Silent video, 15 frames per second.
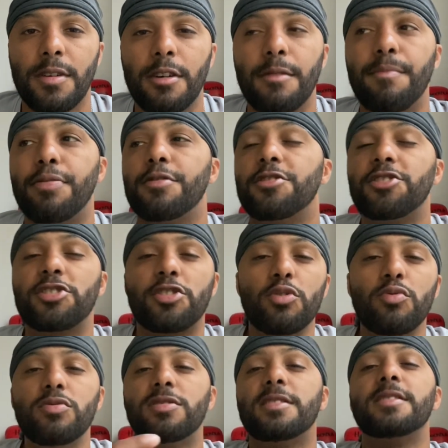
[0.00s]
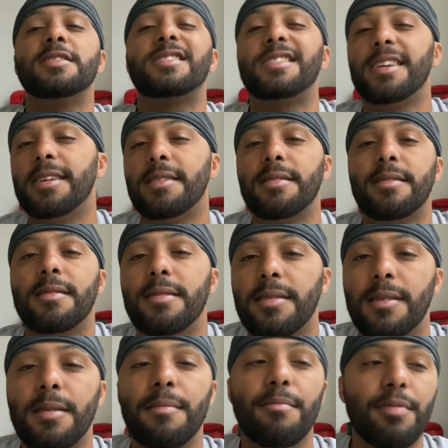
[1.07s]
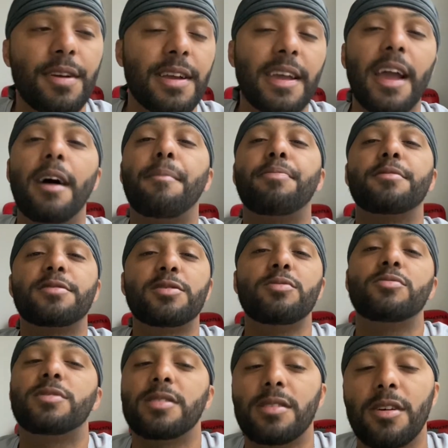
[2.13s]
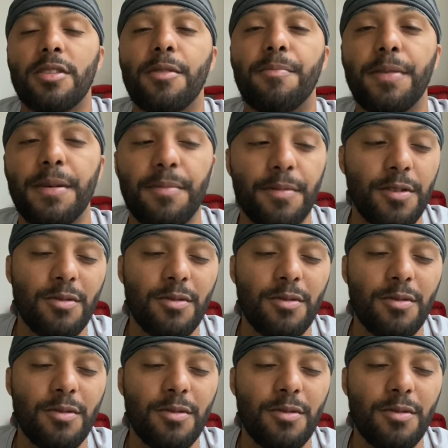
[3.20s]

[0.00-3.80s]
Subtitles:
Pursuits and shit bring out pursuits in other people.